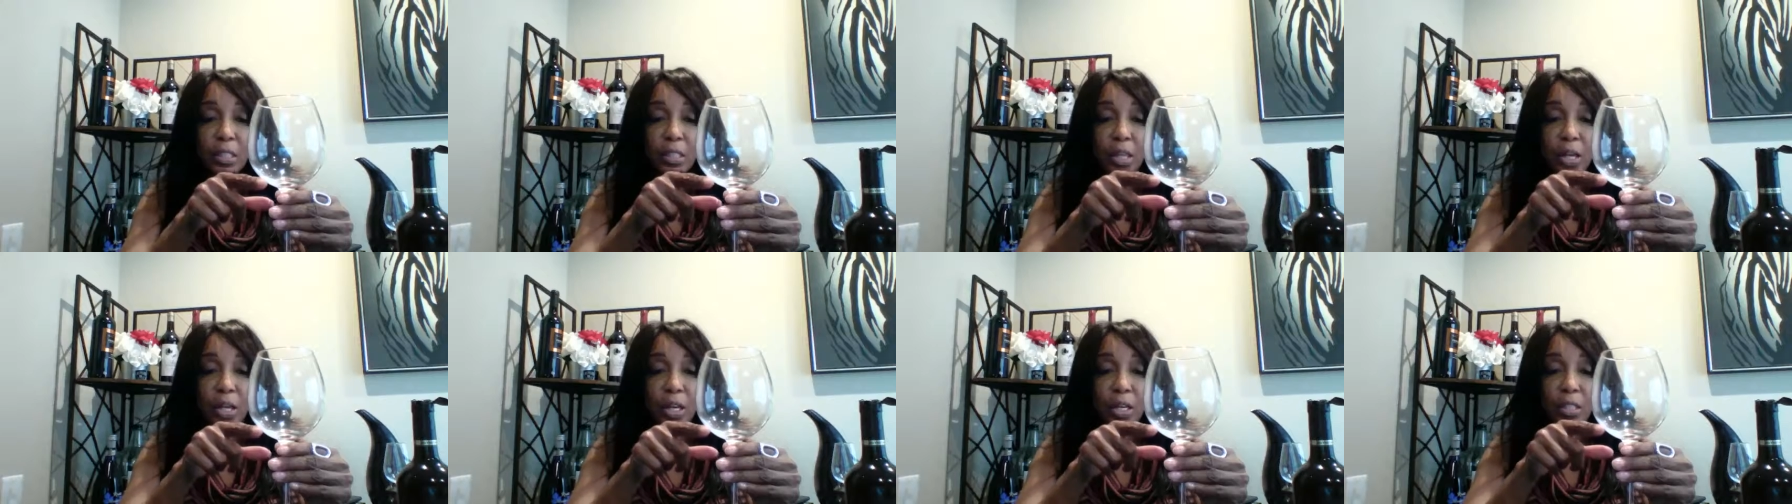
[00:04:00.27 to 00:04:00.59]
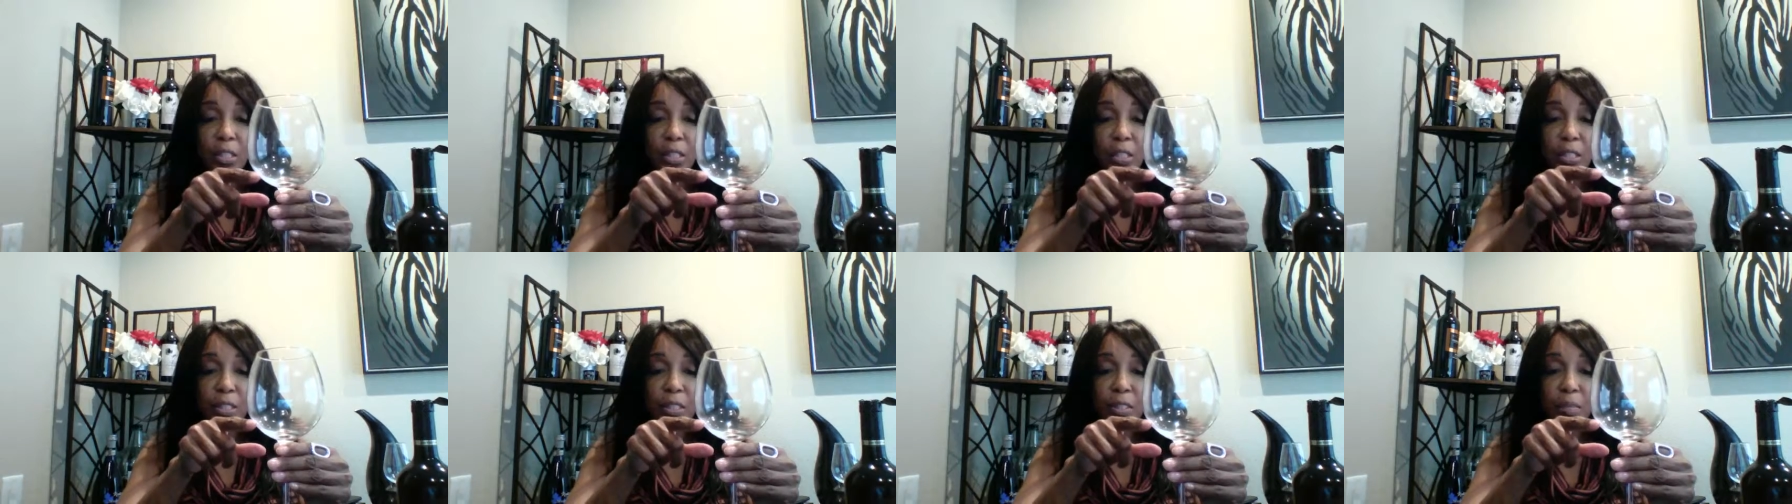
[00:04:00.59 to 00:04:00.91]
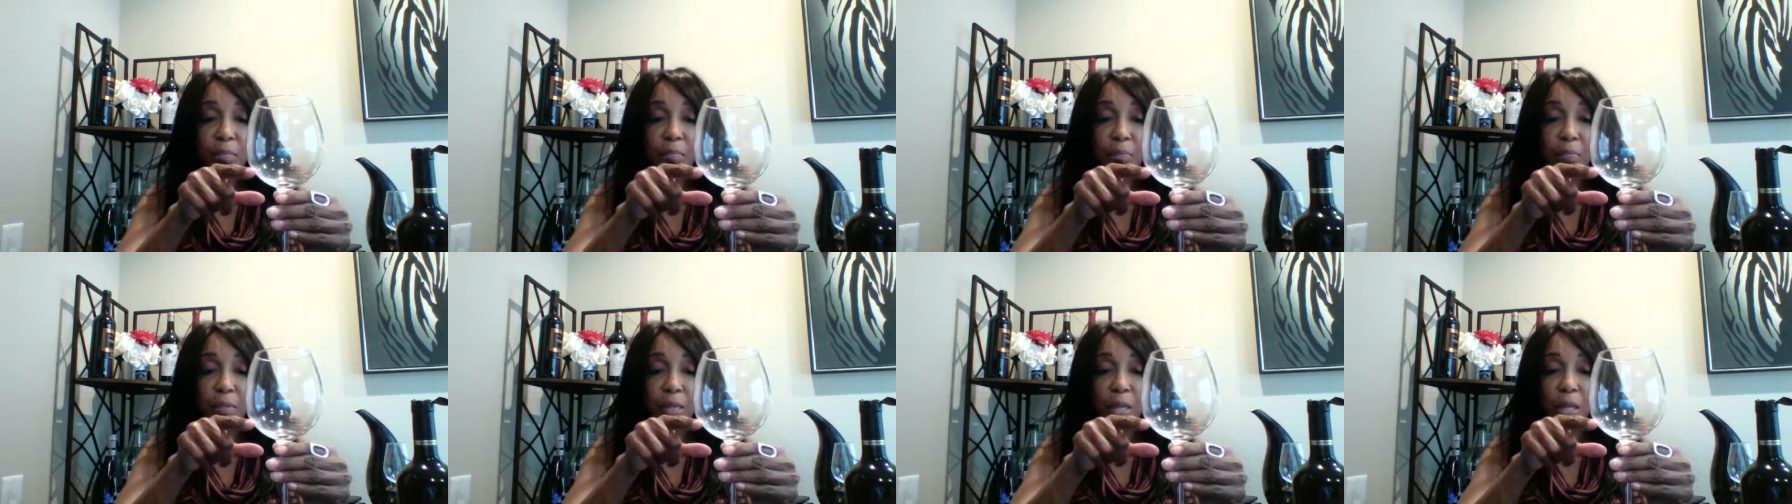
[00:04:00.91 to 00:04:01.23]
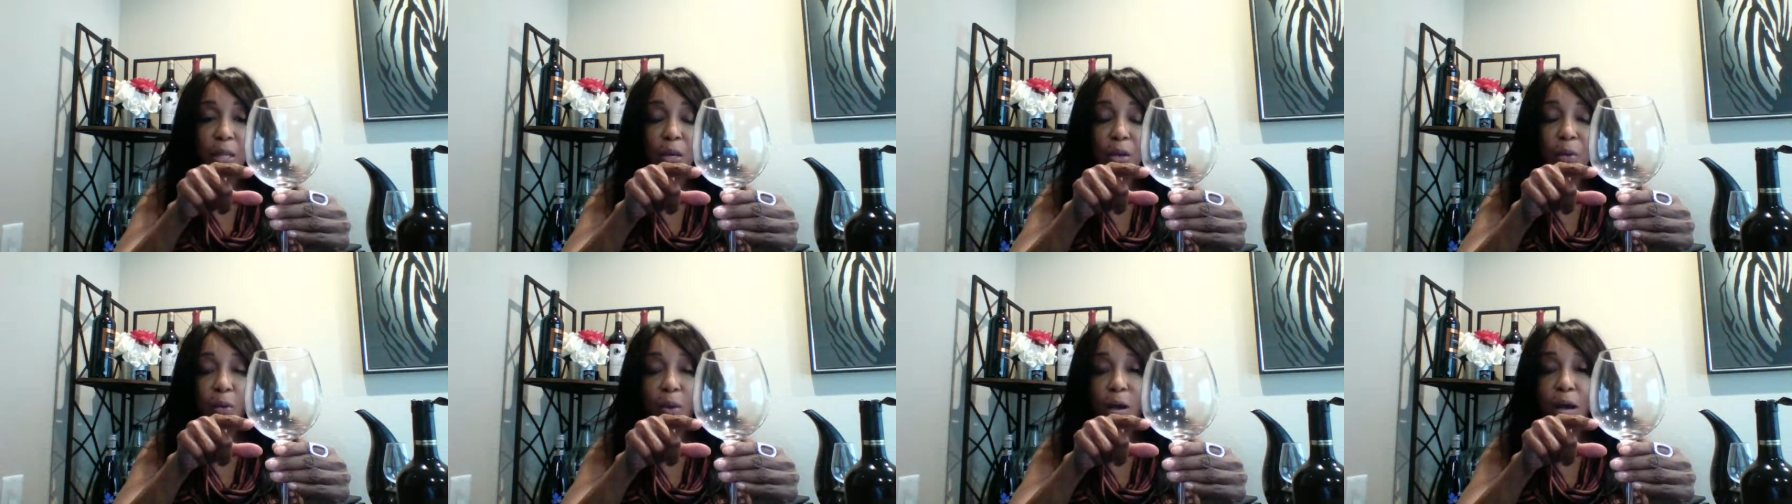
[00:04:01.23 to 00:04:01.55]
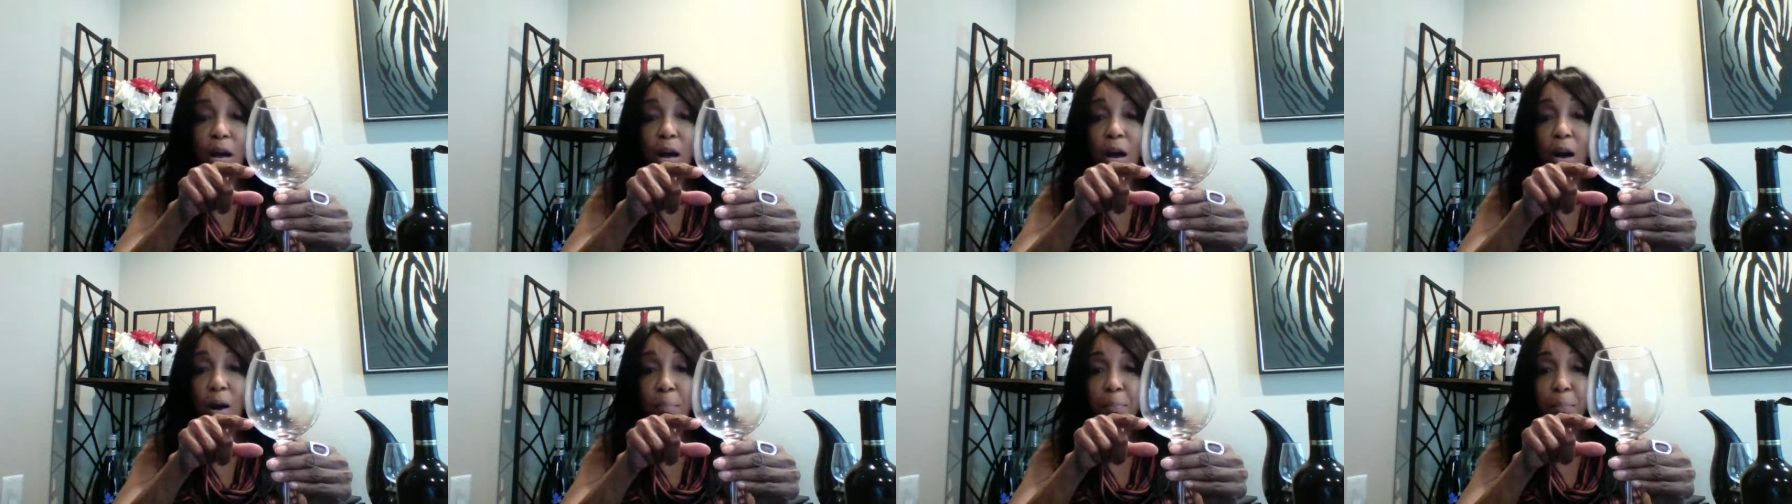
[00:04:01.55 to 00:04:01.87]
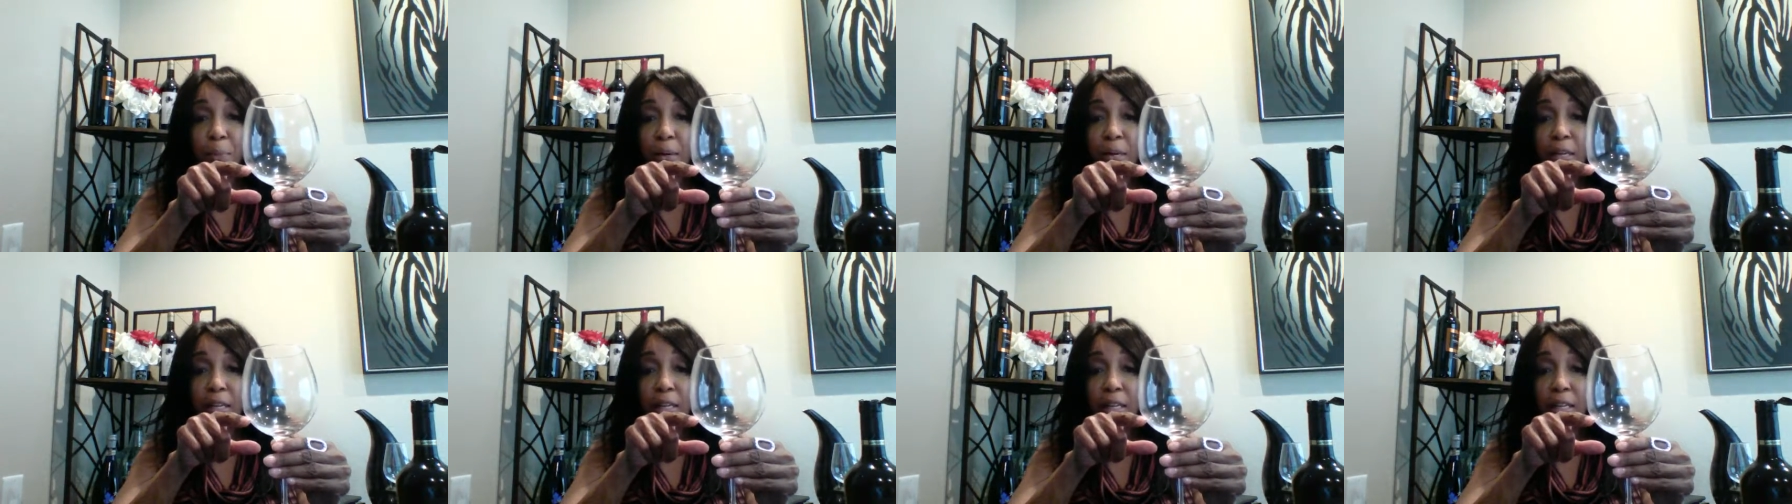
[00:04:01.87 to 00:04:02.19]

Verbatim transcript: starts to bellow up